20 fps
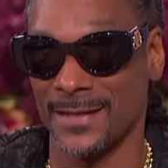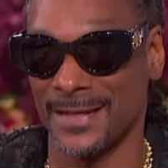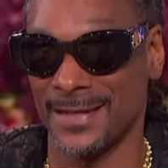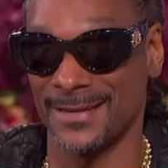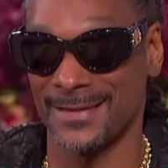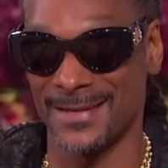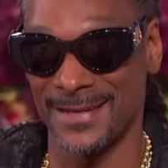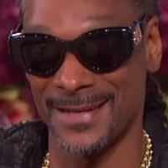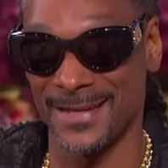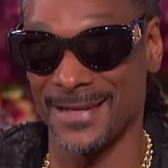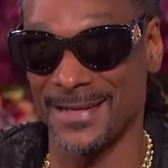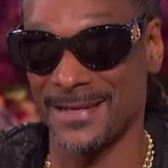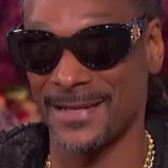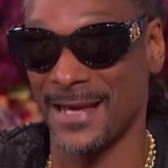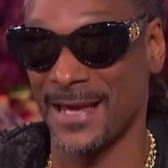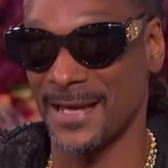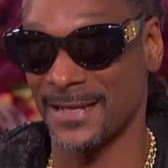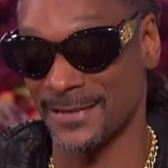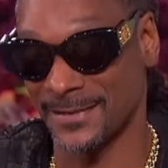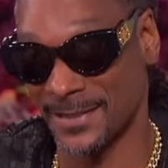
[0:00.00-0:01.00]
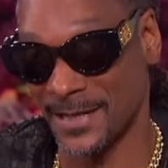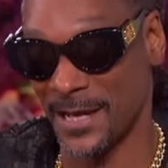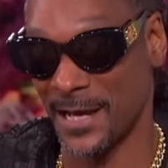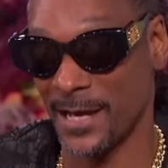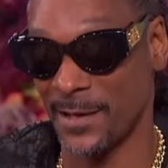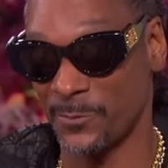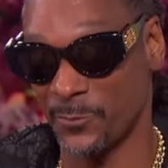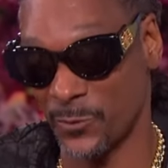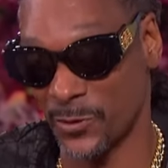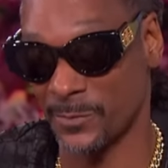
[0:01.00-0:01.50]
and then as
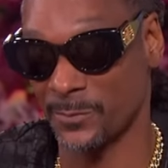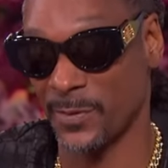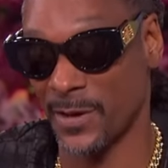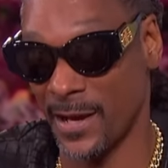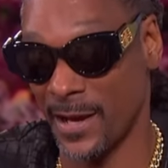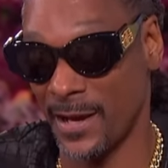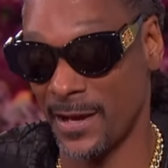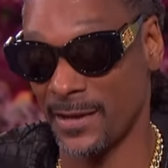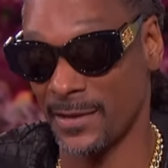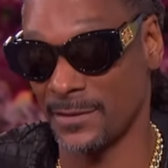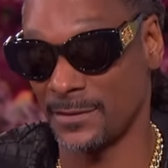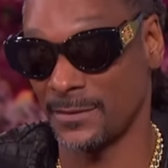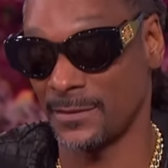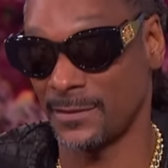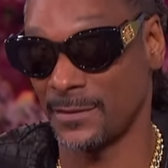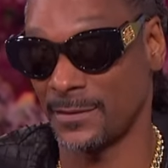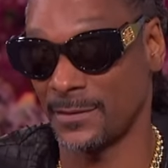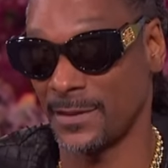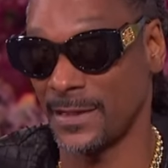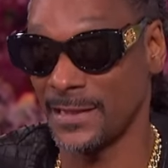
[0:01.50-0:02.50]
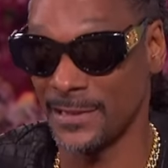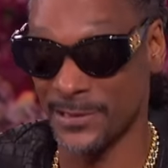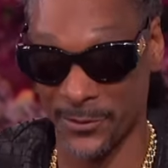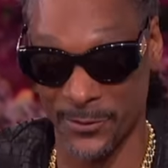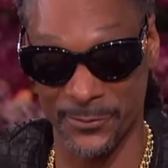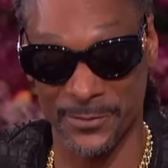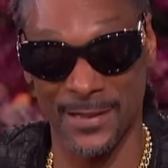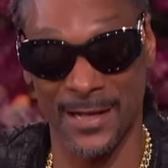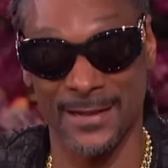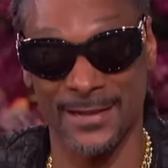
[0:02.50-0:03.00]
time went by, he
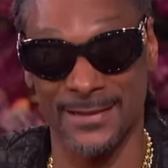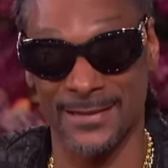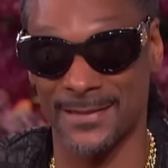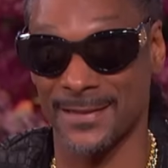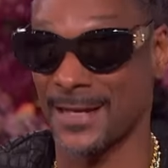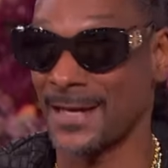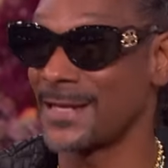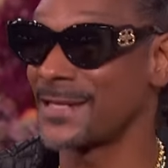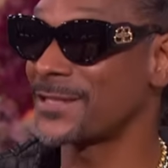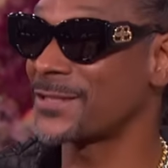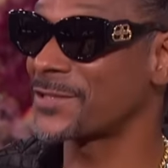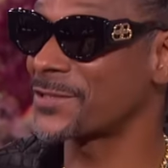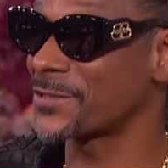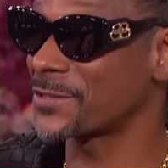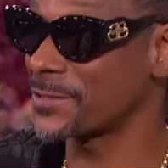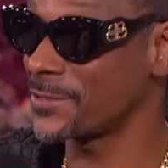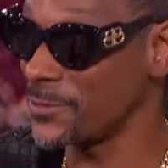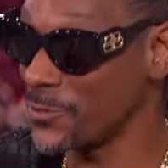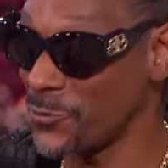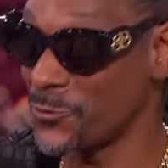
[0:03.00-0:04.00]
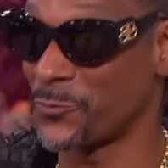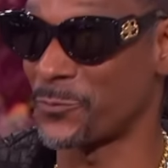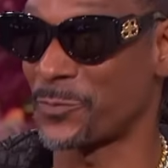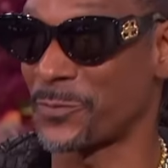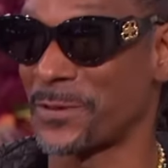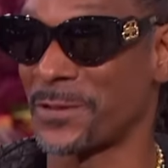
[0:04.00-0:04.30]
learned how to say Snoop.